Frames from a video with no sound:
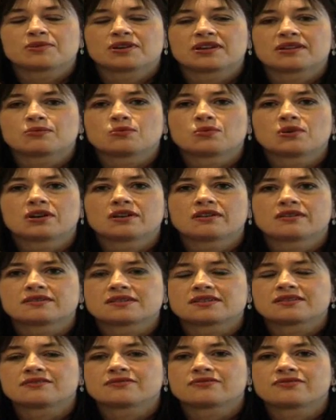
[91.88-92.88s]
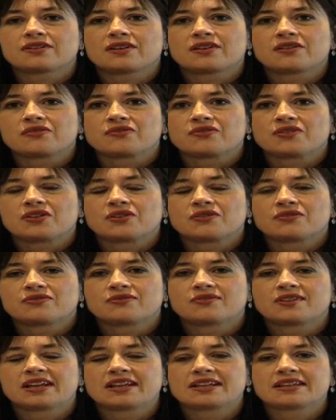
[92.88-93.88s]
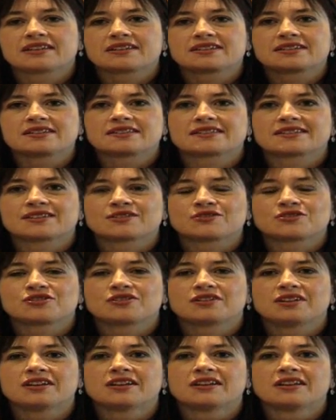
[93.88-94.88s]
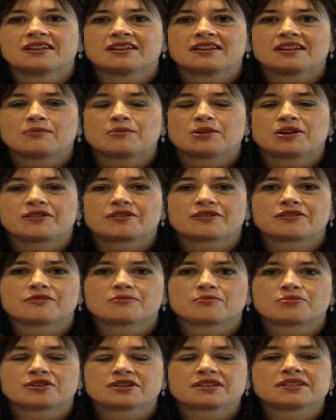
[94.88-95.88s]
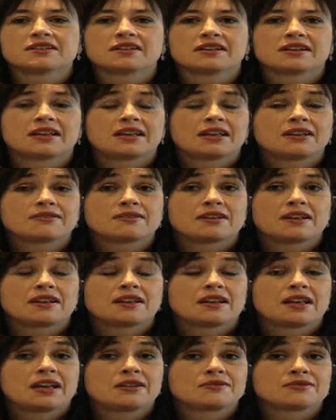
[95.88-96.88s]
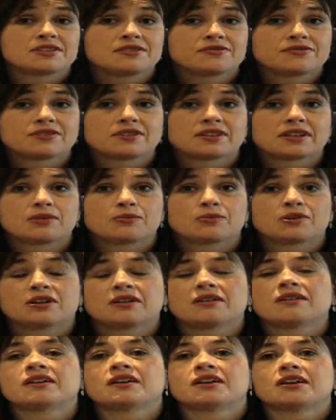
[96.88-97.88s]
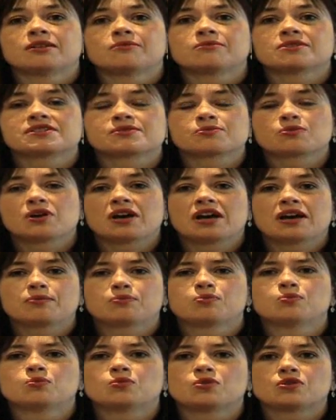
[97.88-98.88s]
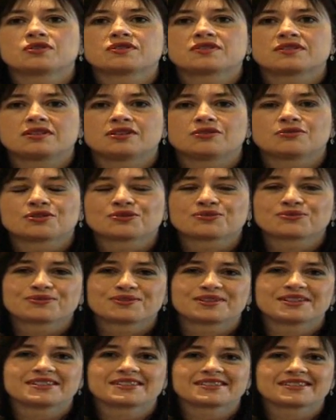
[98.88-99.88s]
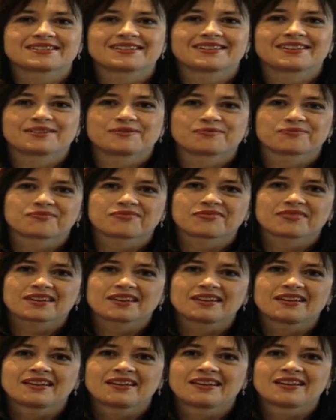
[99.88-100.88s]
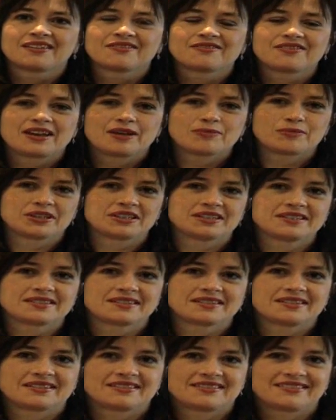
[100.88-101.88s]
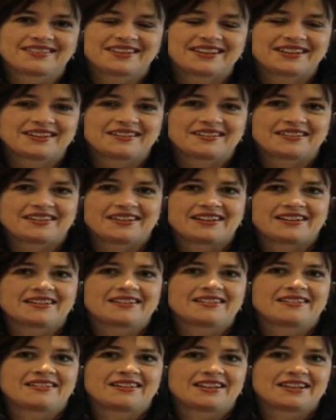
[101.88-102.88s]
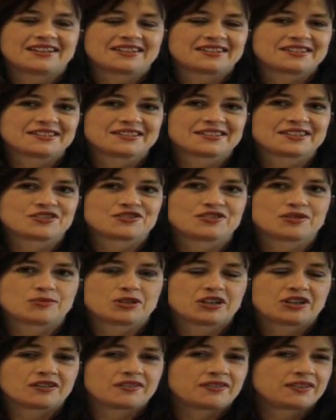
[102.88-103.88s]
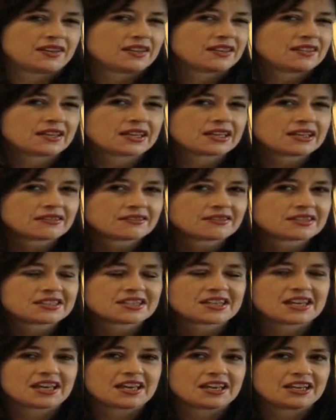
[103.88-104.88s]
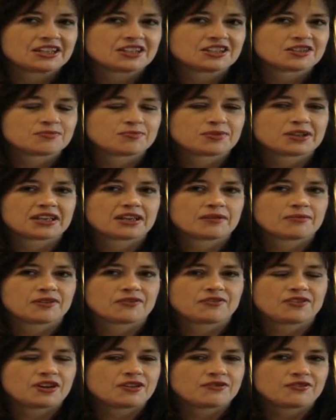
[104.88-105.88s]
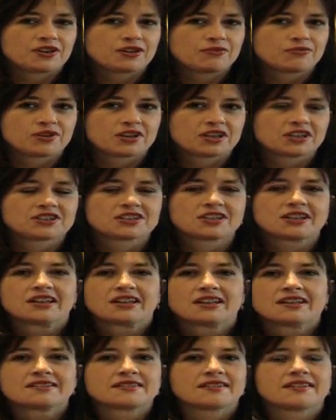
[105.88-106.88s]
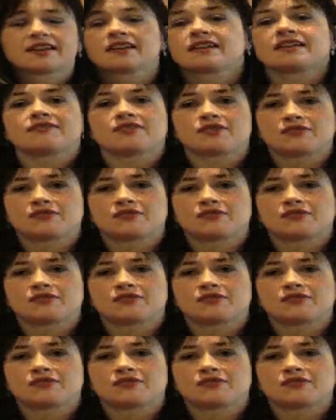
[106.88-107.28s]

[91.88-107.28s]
by the world of late 19th century America and Britain, and how different they were. Because what happened was that you got all these families in late 19th century America, the Gilded Age, becoming very, very rich. So they could have